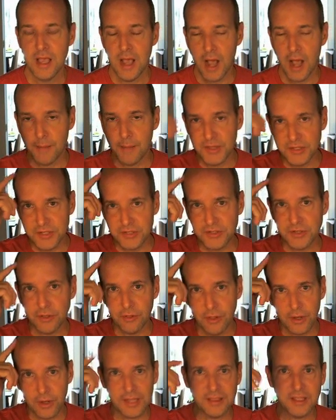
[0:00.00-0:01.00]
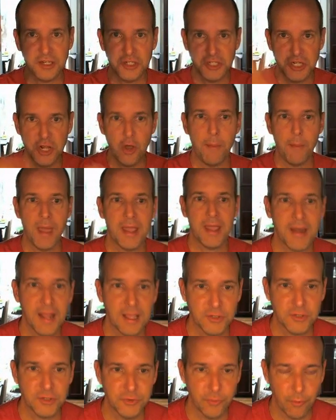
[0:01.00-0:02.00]
Um, this is a look at the
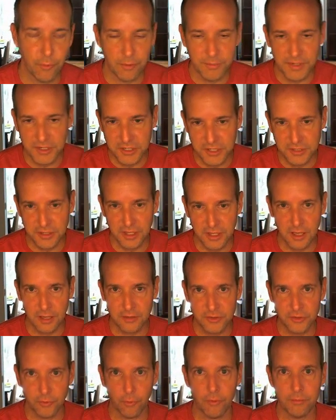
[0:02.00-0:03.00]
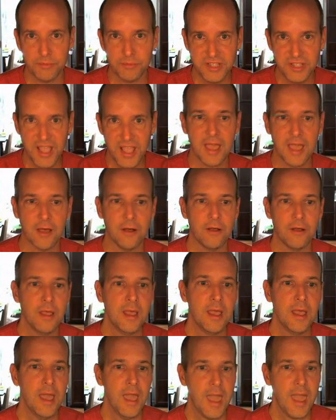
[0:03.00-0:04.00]
geomagnetic storm and just uh, storm scale.
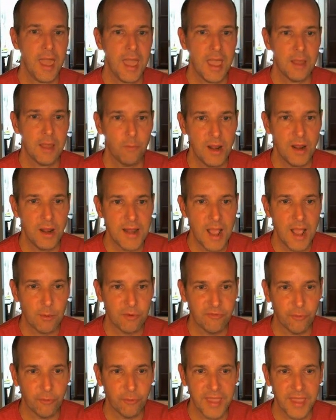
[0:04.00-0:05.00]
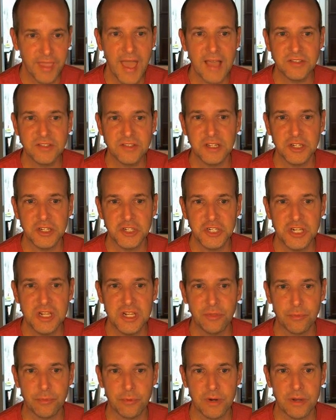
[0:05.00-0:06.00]
And right now we're forecasting a
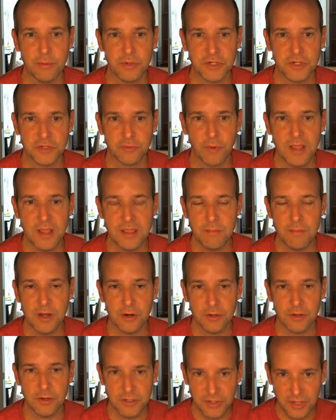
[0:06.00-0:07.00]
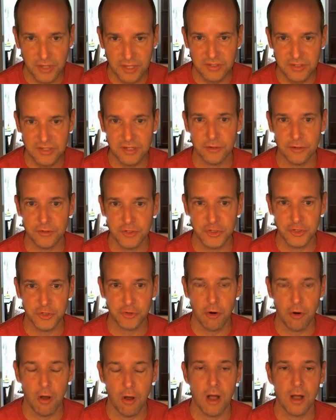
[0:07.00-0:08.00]
G3, which is right in the middle. It's considered
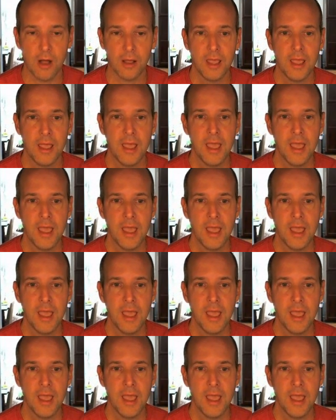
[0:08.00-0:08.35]
strong.